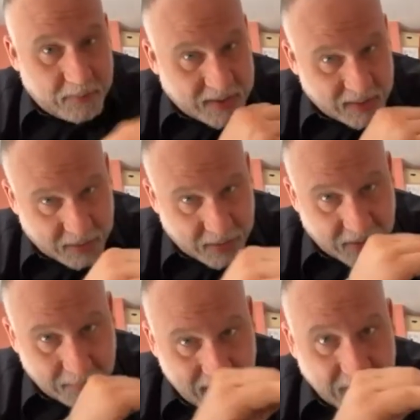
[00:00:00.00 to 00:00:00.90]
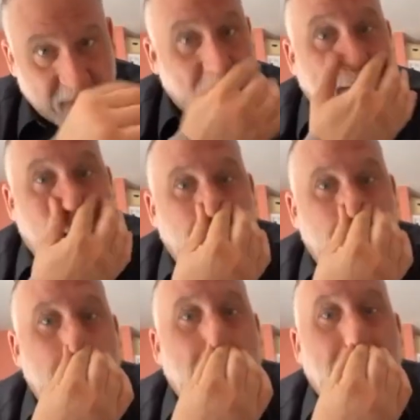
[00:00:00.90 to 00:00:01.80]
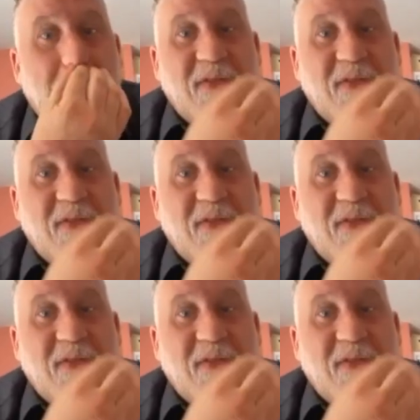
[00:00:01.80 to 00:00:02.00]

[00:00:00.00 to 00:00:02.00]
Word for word: that's the kind of the main street down that area.